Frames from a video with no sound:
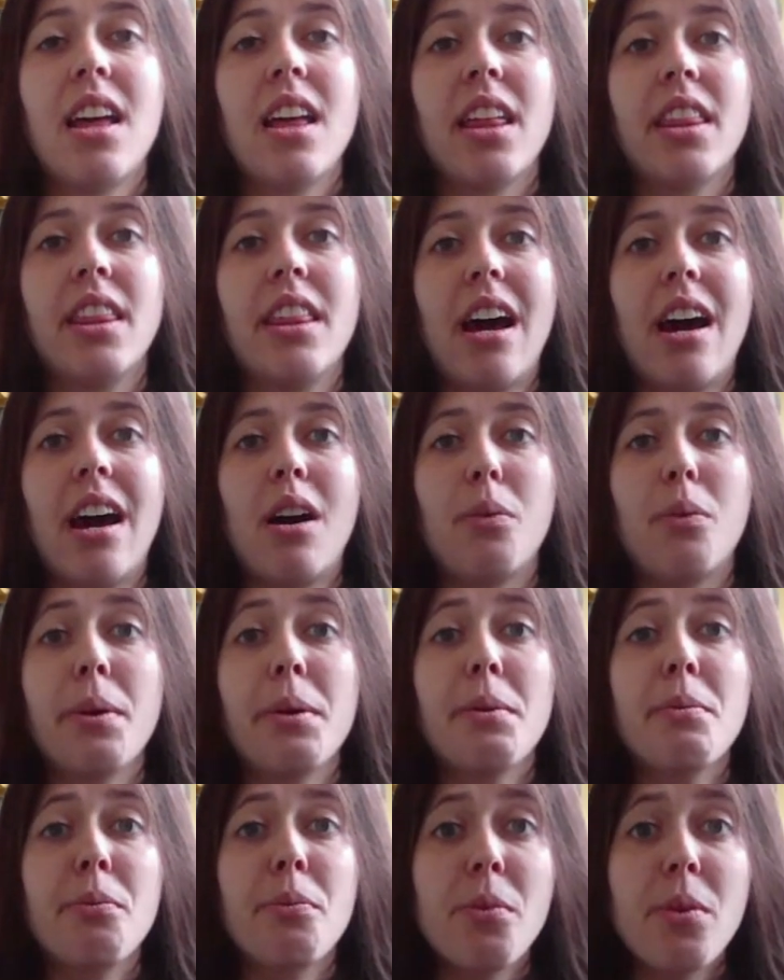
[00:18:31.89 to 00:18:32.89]
that we
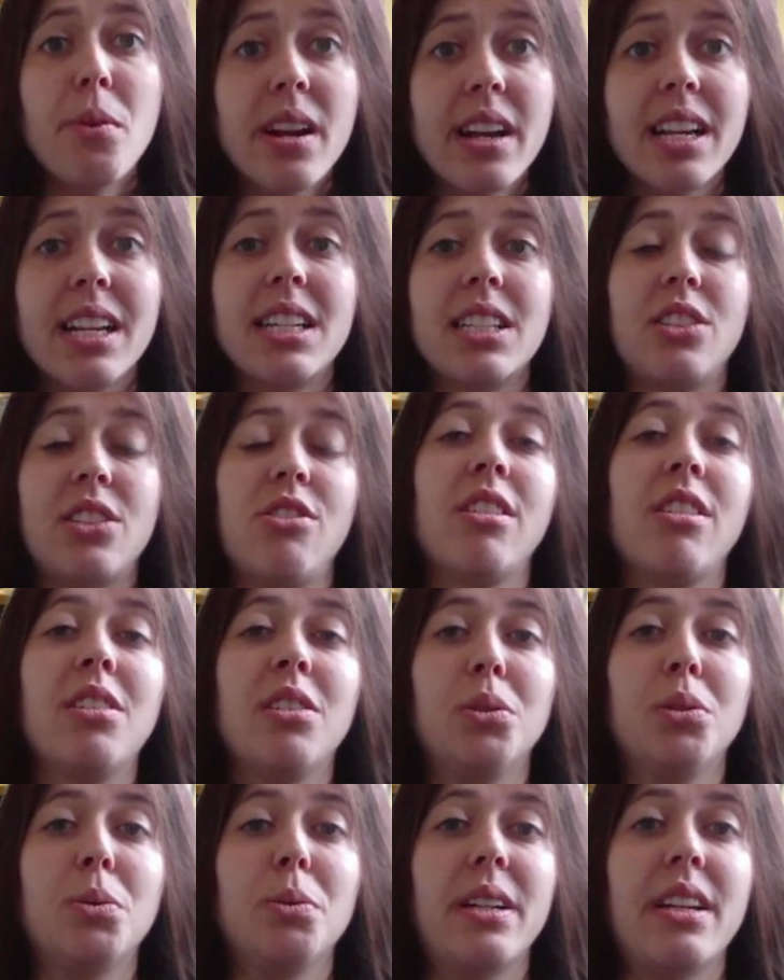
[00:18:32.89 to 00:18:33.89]
really
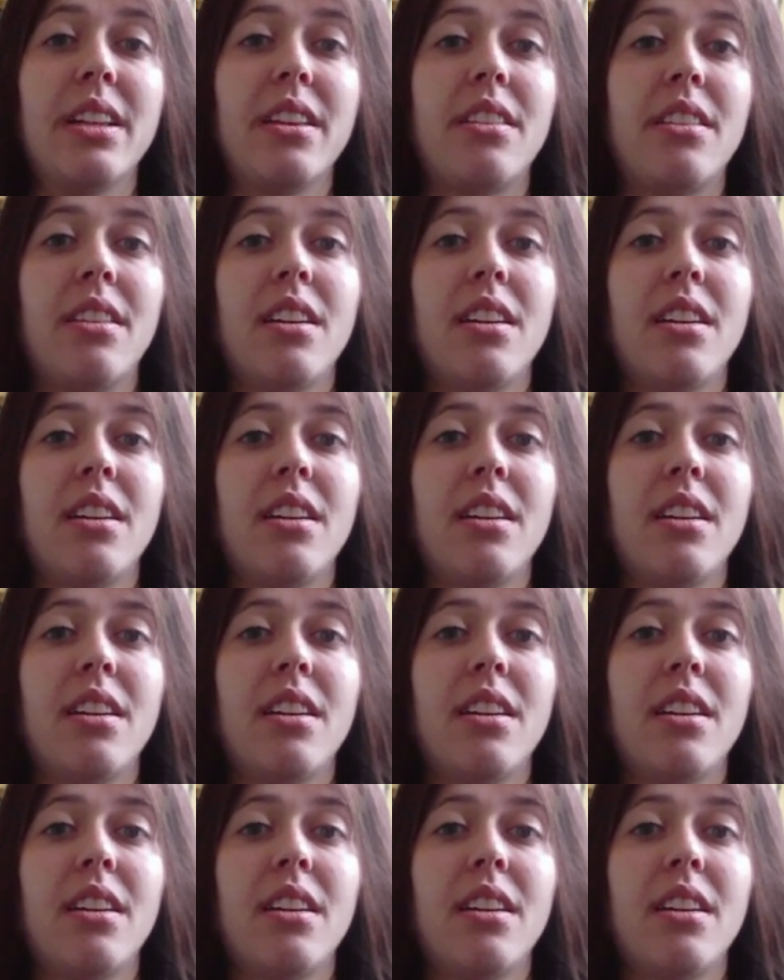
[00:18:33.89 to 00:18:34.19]
struggled with,